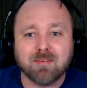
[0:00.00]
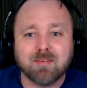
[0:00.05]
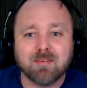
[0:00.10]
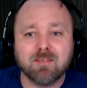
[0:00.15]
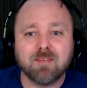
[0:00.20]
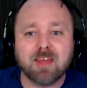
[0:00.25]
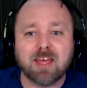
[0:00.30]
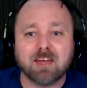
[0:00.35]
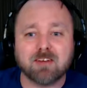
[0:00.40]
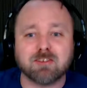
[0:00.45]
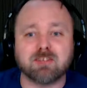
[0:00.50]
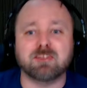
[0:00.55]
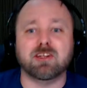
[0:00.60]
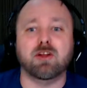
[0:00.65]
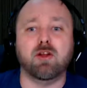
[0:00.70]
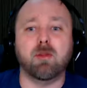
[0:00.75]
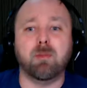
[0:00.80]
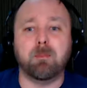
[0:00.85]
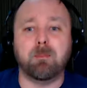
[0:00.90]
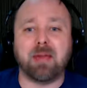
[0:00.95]
it's
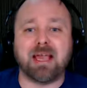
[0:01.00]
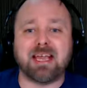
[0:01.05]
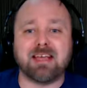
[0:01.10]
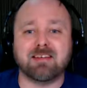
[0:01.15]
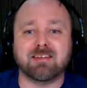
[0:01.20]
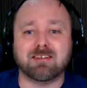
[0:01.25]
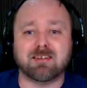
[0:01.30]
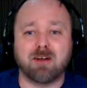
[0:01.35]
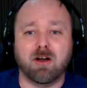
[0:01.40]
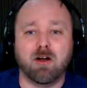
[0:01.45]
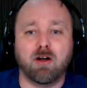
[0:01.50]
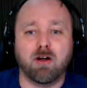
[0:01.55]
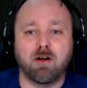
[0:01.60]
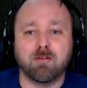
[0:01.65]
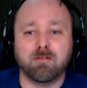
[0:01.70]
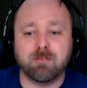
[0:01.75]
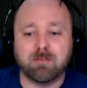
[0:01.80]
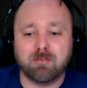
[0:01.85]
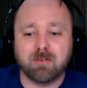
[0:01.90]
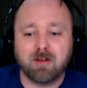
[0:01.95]
still based
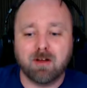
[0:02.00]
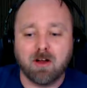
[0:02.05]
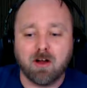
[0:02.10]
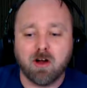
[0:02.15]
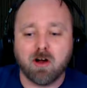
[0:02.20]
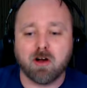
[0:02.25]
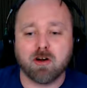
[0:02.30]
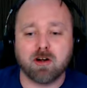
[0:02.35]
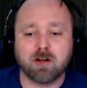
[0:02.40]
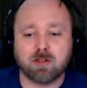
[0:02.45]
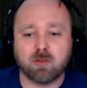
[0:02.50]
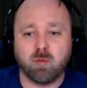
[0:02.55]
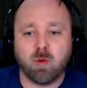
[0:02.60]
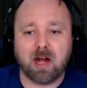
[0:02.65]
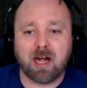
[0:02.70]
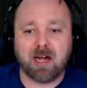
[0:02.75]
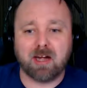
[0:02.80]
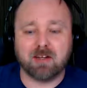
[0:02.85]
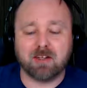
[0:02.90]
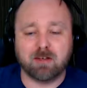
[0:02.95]
off
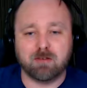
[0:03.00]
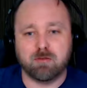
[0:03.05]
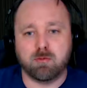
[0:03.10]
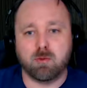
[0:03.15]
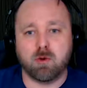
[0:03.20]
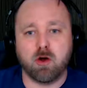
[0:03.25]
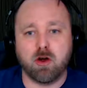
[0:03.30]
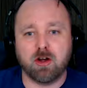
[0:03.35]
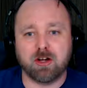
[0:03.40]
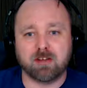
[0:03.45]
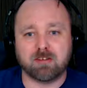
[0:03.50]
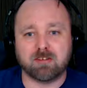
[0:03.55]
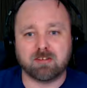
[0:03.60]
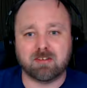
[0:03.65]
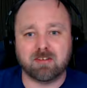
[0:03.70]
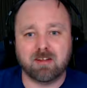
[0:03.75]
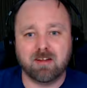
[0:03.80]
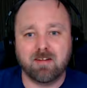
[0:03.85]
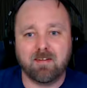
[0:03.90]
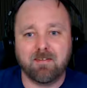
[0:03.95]
hardware that, if we're
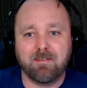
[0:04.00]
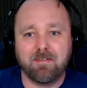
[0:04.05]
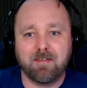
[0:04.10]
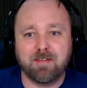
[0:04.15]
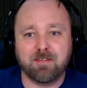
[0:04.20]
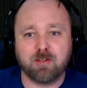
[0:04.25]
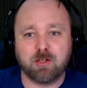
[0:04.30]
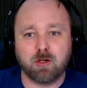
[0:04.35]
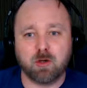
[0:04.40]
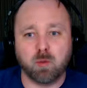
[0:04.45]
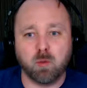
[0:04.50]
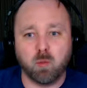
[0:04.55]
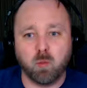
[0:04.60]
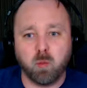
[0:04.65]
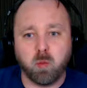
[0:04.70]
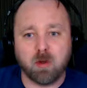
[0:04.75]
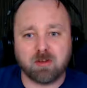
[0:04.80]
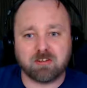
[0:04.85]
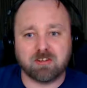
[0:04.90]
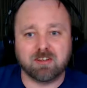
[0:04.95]
honest,
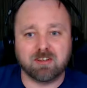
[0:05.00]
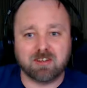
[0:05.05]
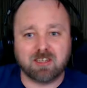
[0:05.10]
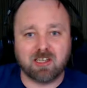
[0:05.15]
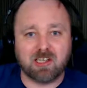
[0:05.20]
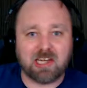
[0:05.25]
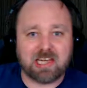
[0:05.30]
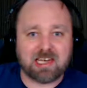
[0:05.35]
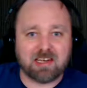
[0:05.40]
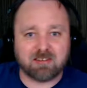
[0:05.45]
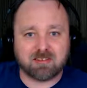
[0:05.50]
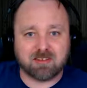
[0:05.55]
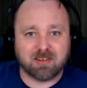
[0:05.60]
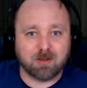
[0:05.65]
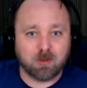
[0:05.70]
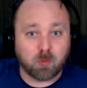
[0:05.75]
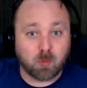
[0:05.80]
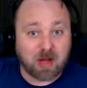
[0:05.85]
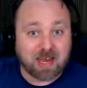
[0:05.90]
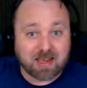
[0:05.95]
wasn't the latest
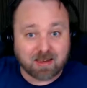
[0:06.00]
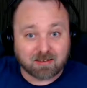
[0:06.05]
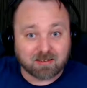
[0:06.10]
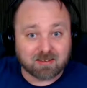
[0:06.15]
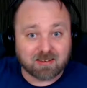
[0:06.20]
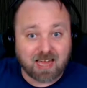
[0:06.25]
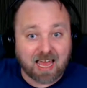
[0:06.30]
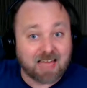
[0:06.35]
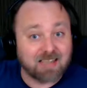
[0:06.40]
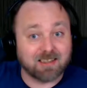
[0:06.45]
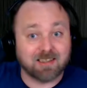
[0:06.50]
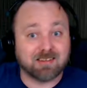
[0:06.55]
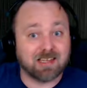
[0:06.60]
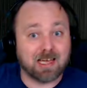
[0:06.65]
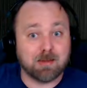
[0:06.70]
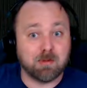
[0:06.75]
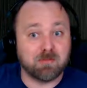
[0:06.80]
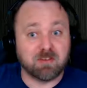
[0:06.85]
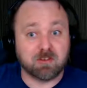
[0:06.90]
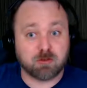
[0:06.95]
and greatest at the
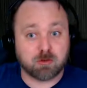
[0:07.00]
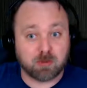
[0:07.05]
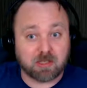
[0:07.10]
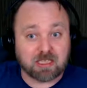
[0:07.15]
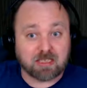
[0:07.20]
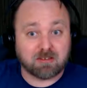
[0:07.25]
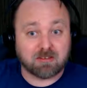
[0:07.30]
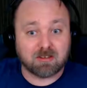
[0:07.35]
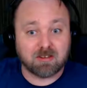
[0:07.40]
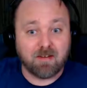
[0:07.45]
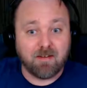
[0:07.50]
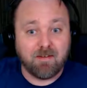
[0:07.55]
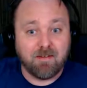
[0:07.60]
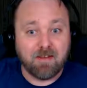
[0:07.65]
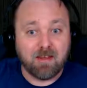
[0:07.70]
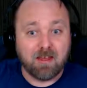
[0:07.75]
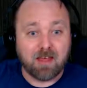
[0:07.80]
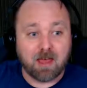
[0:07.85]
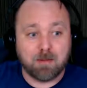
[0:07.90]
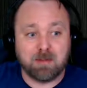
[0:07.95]
time of its release.
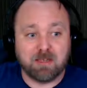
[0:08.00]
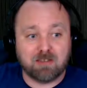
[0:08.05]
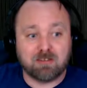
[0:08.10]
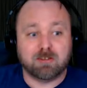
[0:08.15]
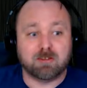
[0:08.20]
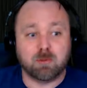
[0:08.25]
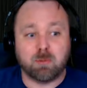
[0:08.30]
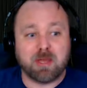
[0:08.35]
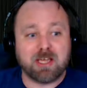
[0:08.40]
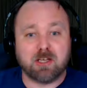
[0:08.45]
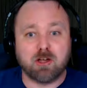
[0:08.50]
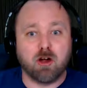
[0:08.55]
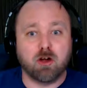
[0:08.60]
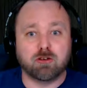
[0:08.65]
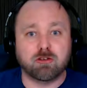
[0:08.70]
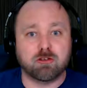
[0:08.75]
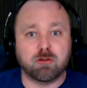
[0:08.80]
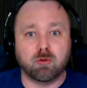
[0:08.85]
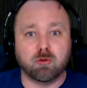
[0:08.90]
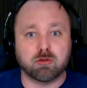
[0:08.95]
This is the way
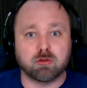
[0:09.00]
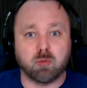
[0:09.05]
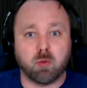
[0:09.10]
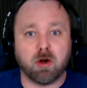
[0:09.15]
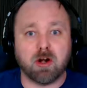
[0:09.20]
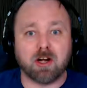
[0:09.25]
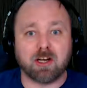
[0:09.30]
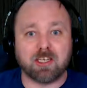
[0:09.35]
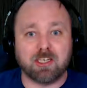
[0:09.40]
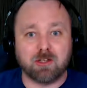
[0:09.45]
consoles work.